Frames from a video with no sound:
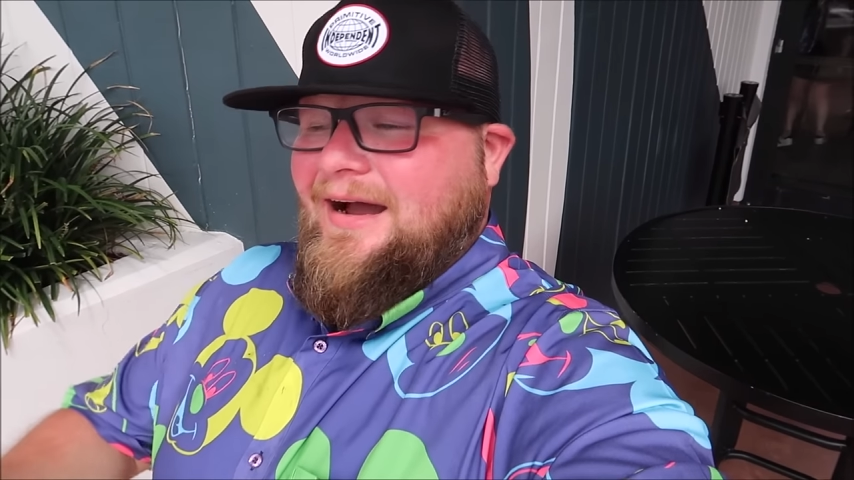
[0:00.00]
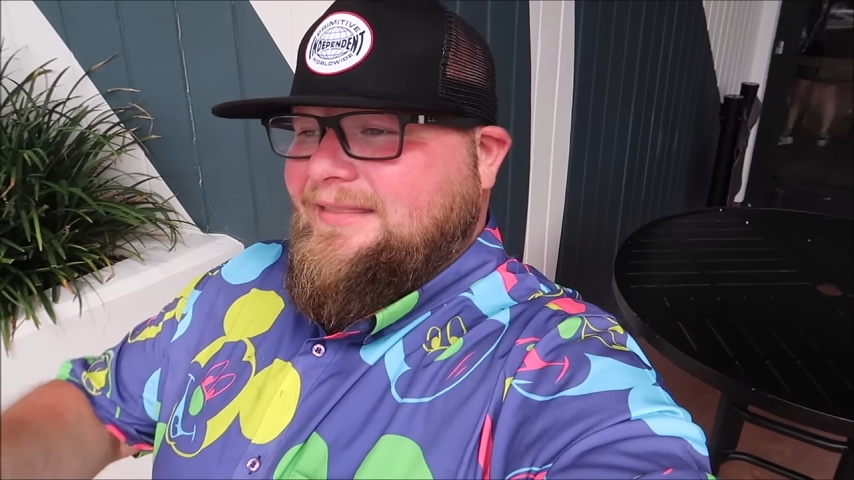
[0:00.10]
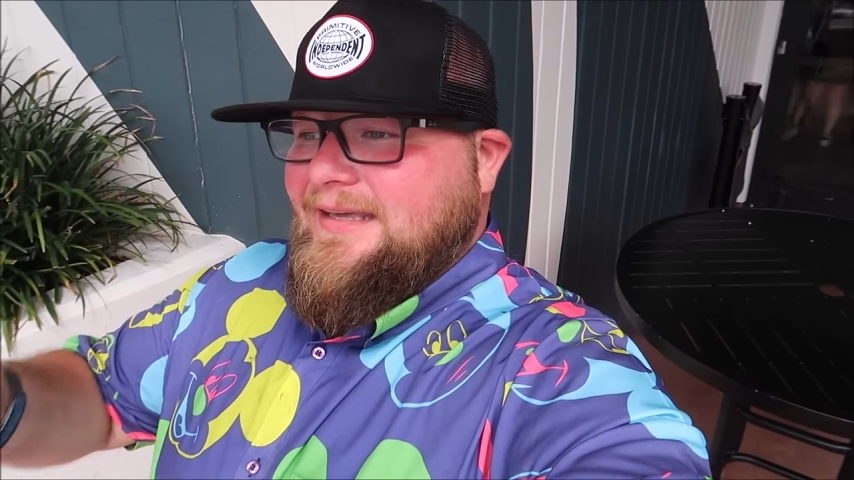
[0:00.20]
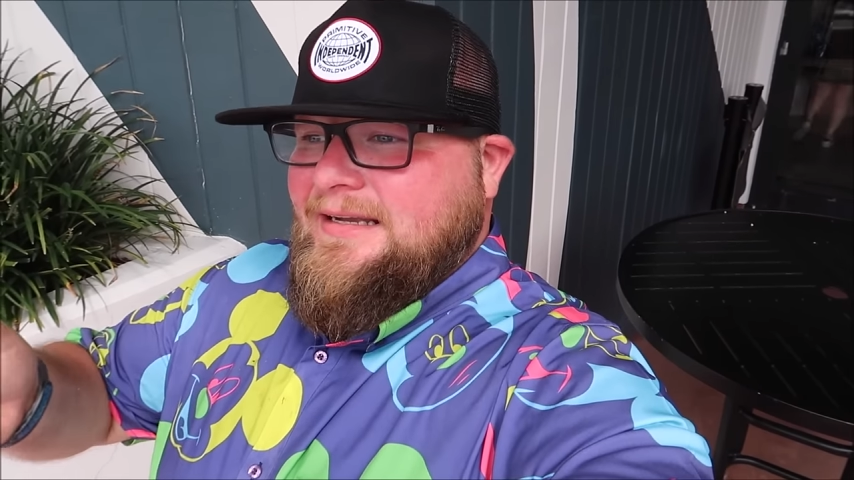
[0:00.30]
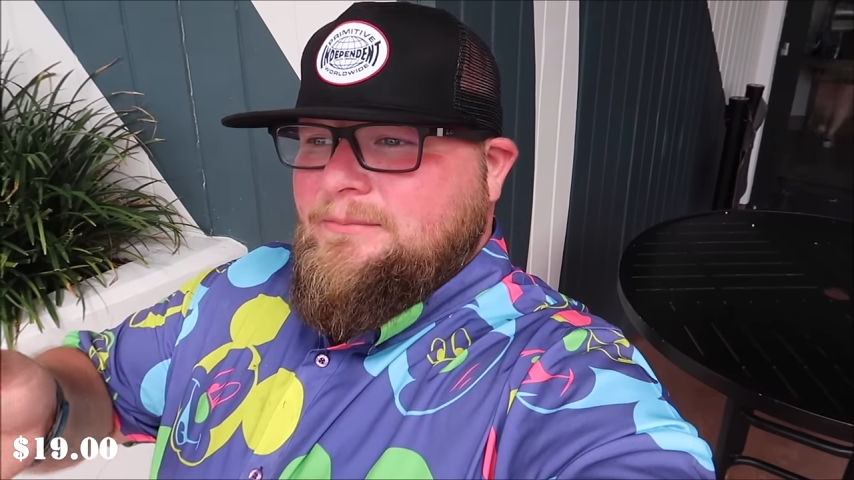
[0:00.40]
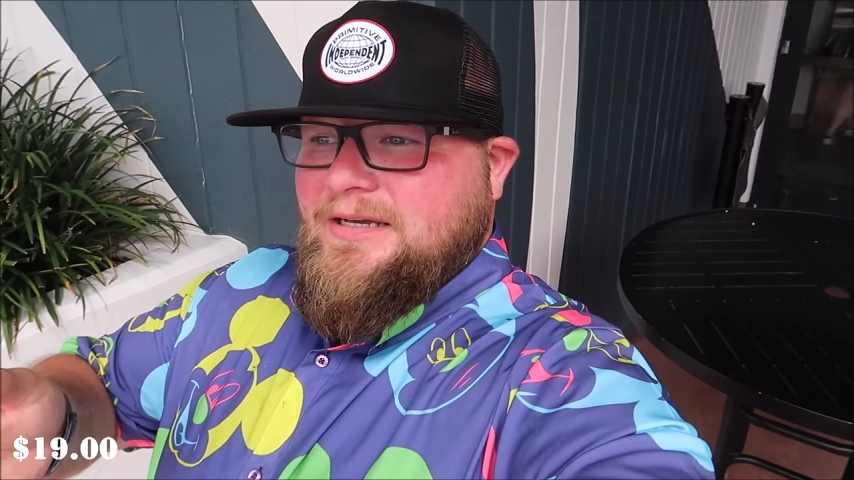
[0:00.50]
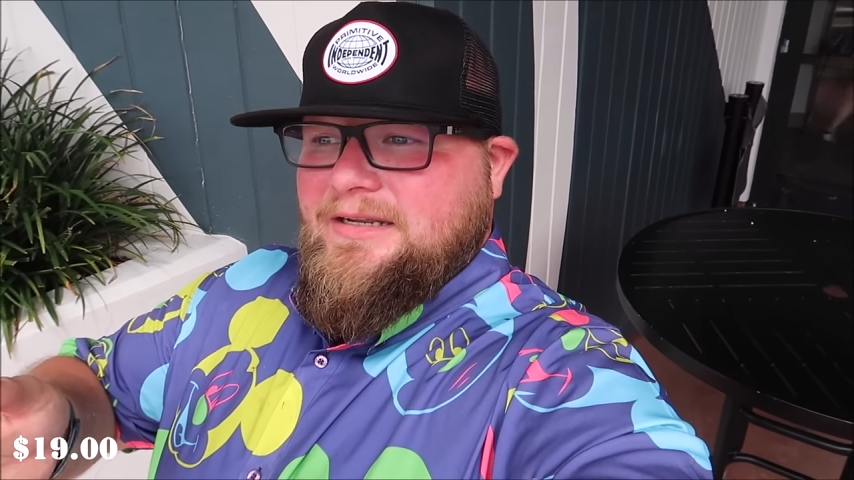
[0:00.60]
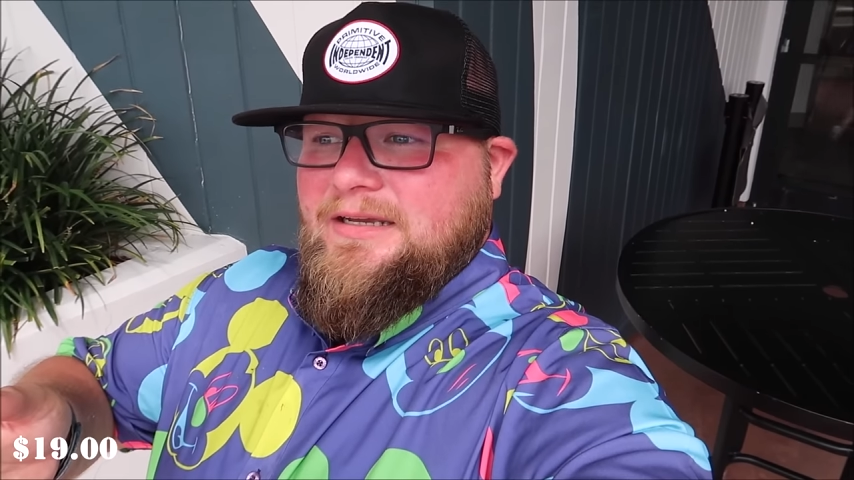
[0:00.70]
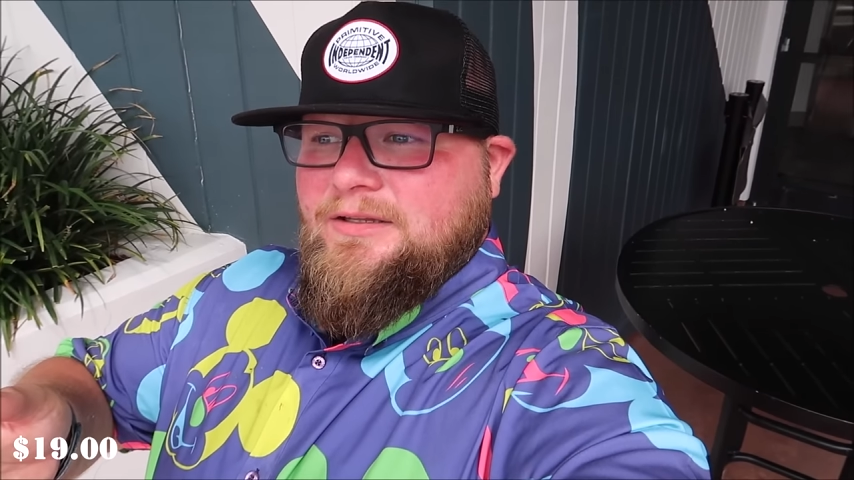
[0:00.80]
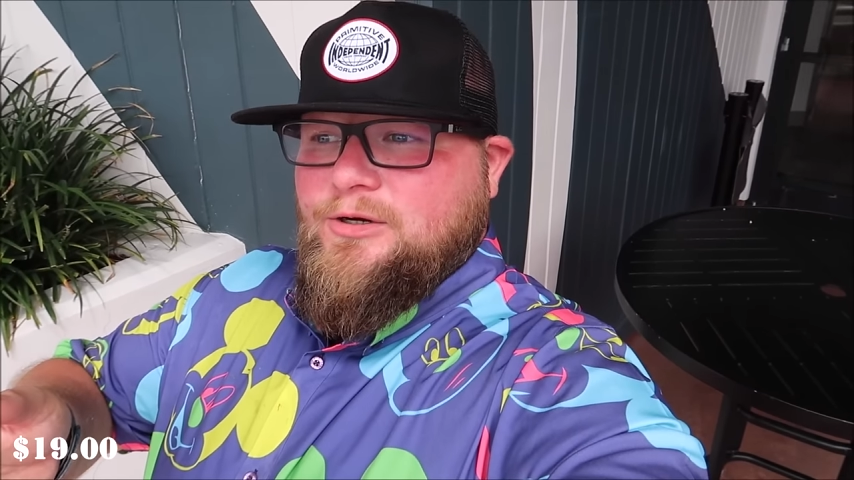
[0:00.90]
I think I'm gonna
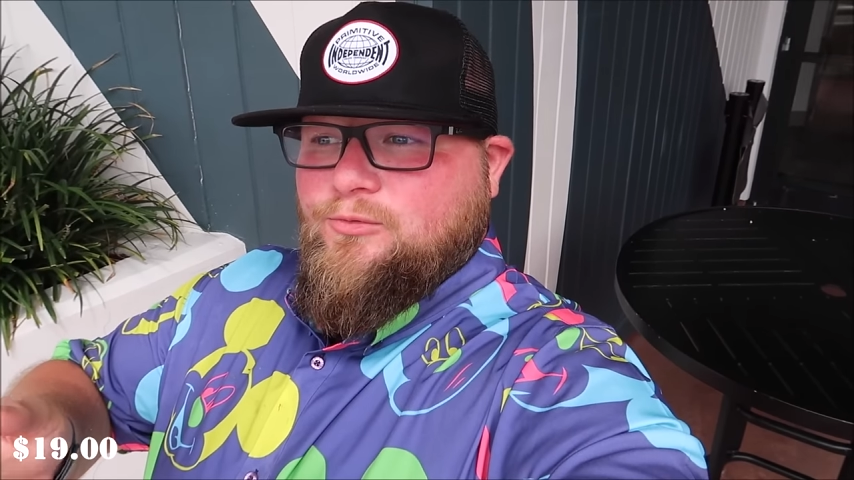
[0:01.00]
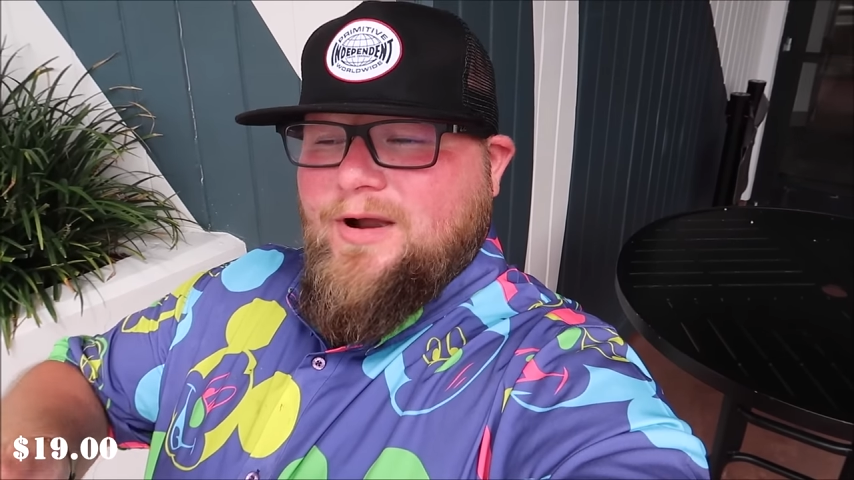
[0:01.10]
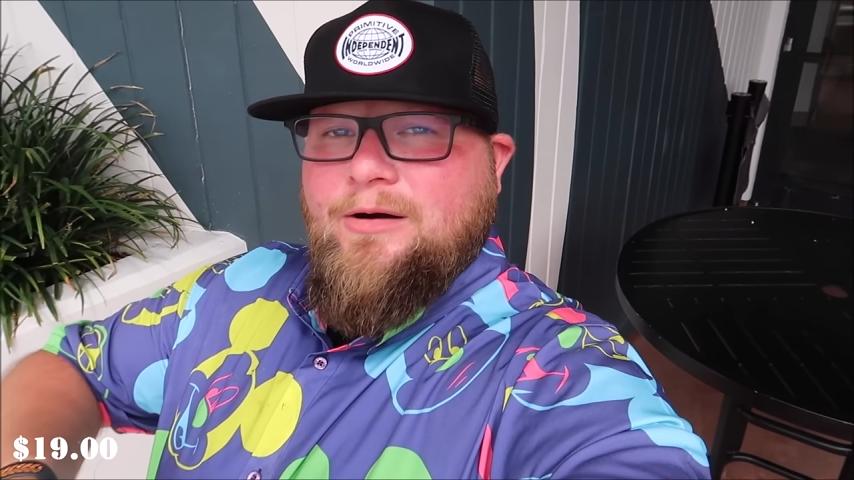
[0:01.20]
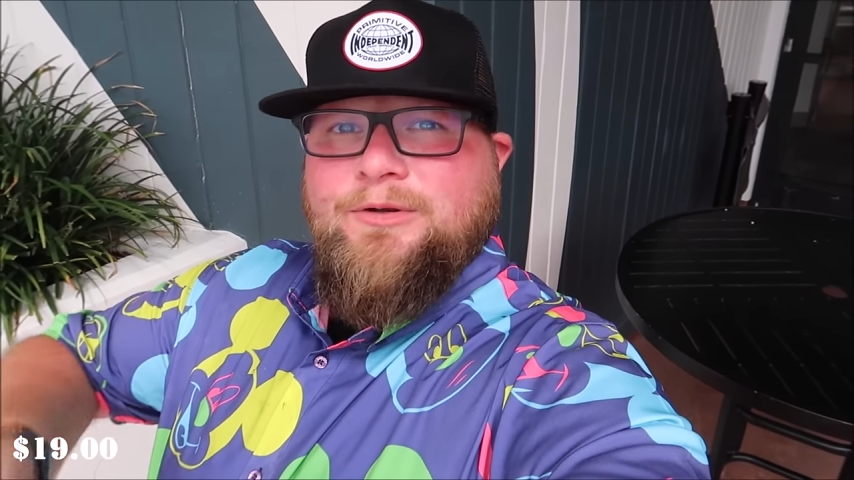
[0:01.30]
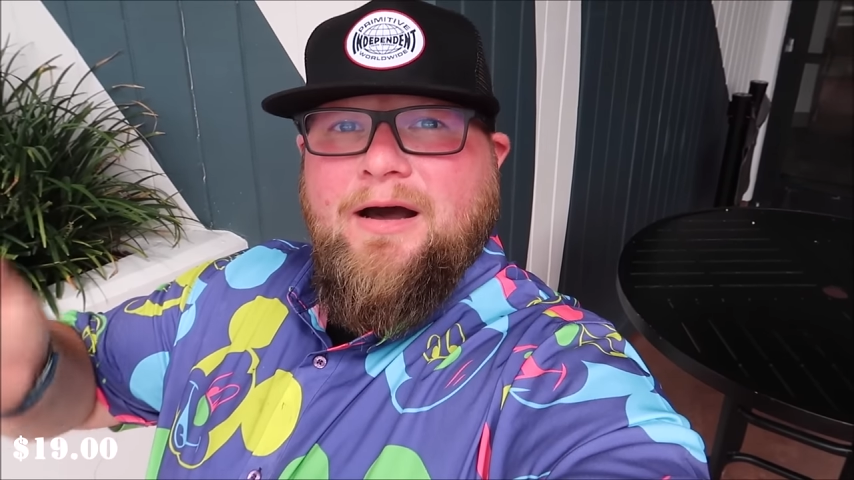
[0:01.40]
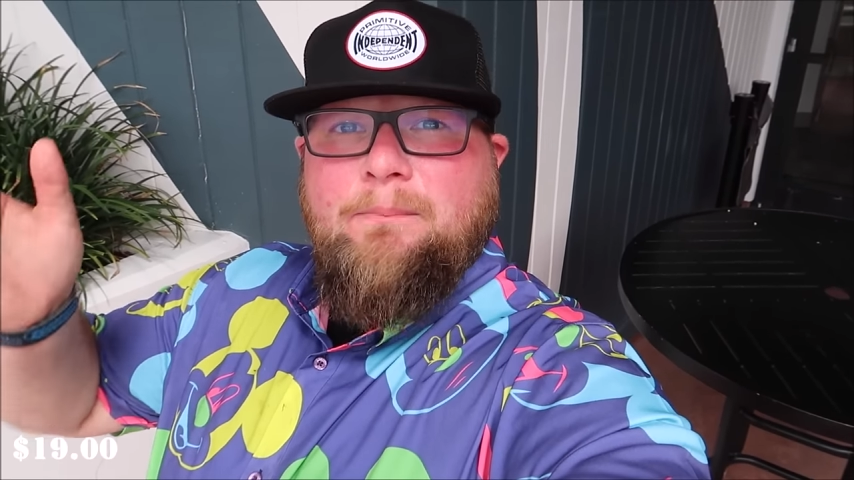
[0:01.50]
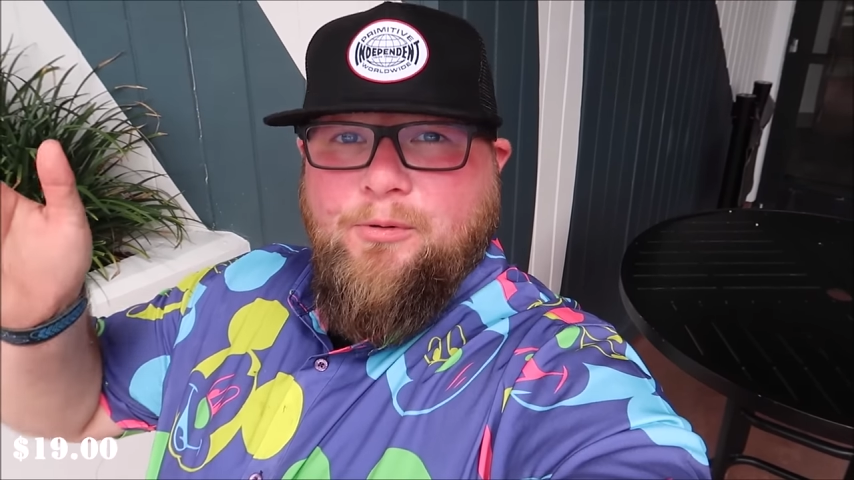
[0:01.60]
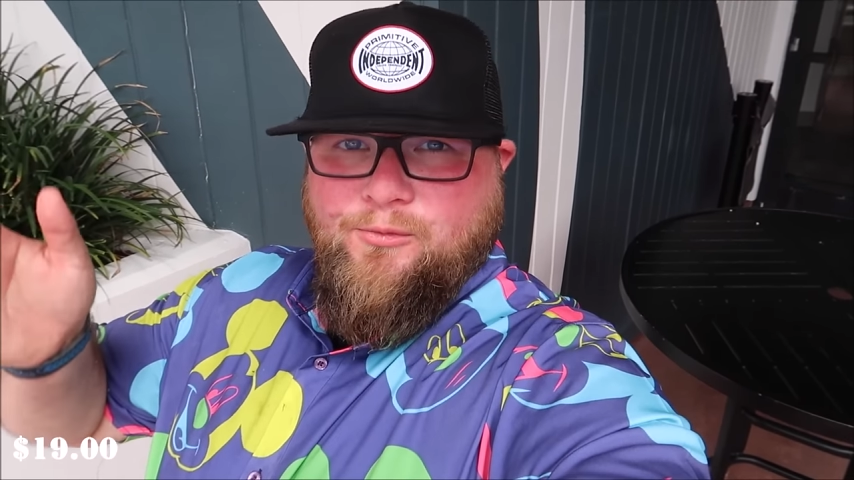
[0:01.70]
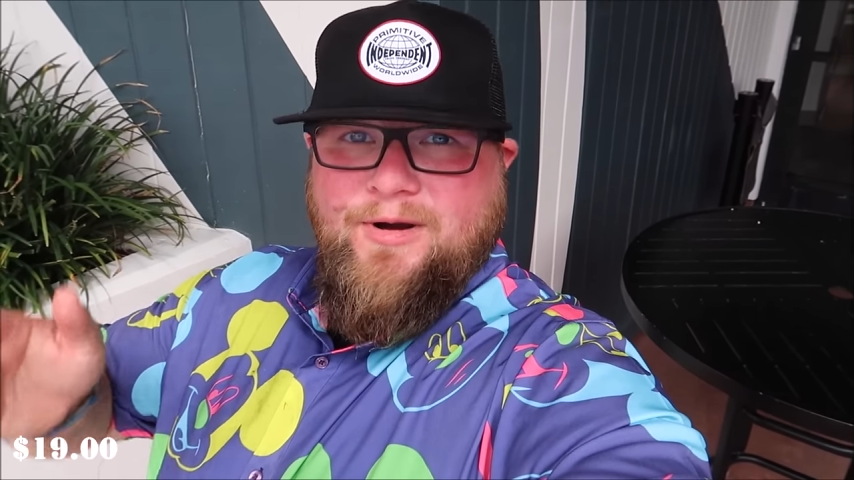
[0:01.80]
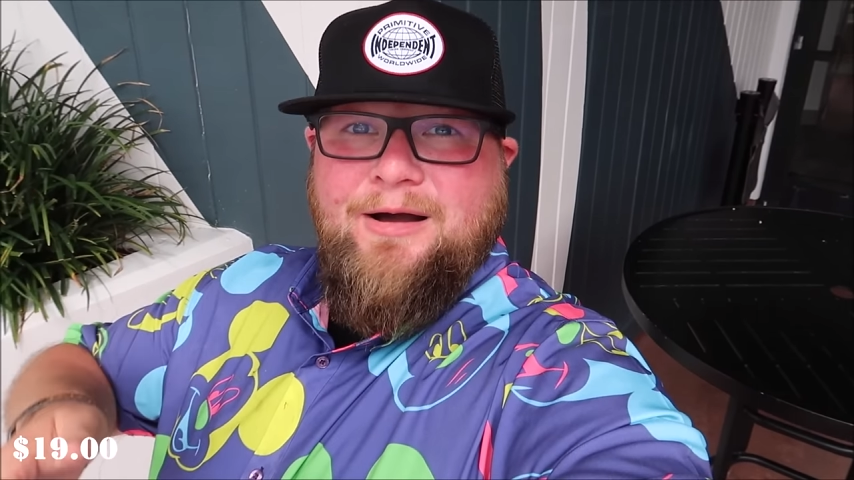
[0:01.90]
either round up
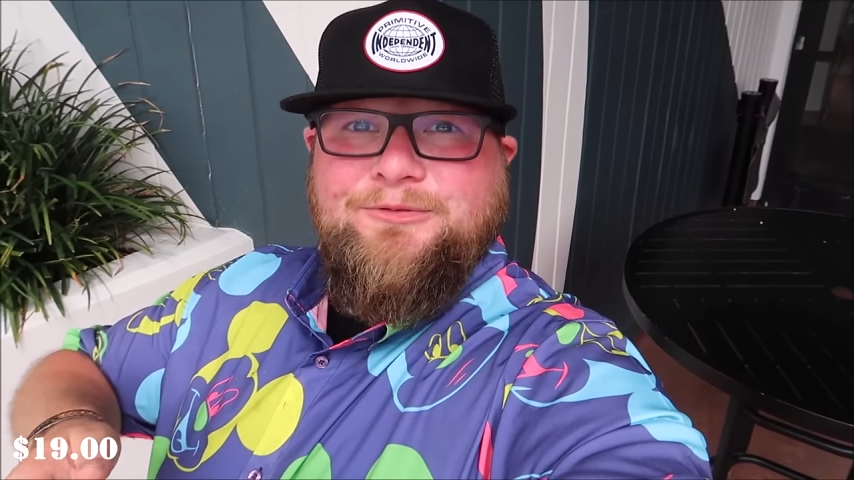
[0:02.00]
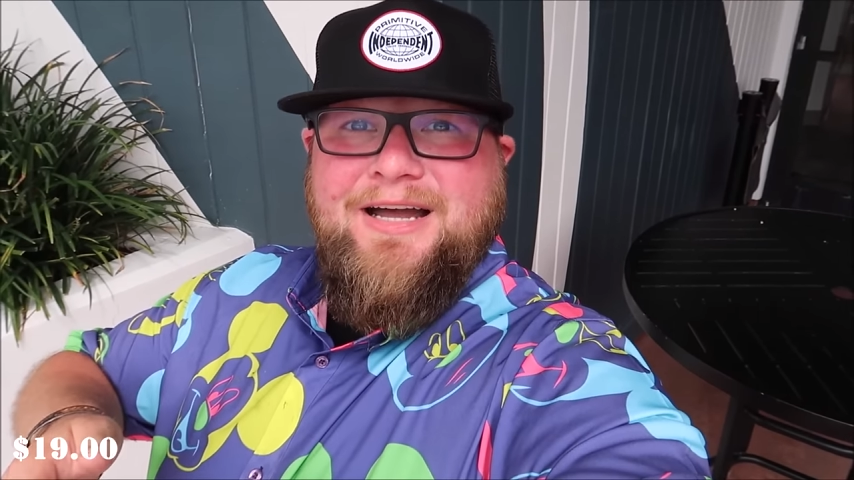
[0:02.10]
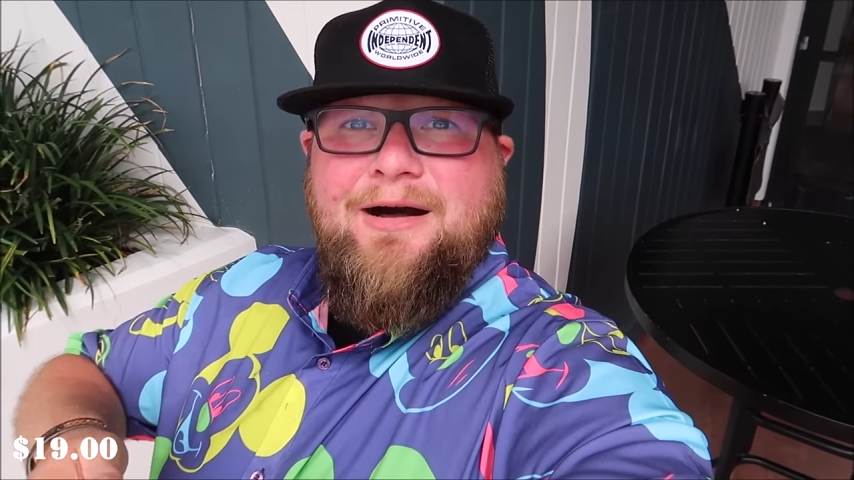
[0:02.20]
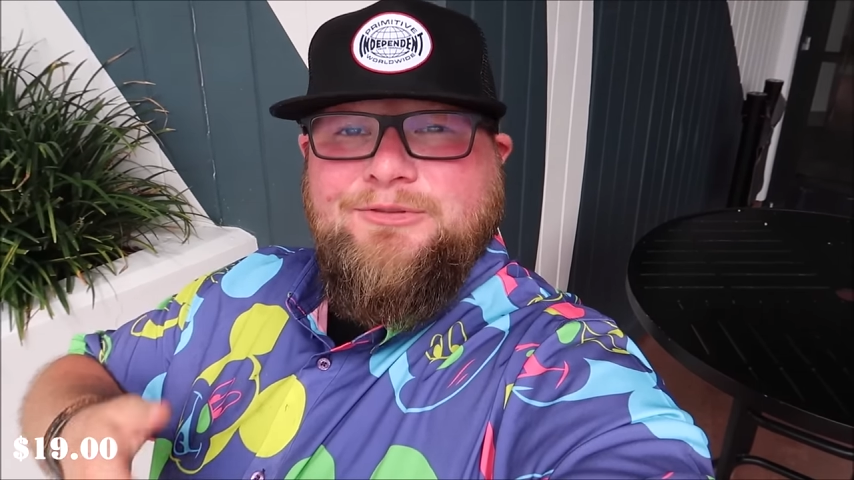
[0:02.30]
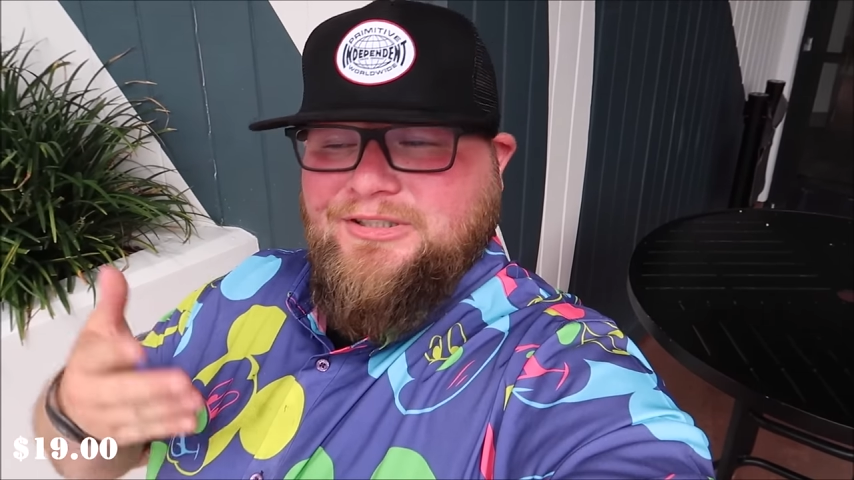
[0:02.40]
or round down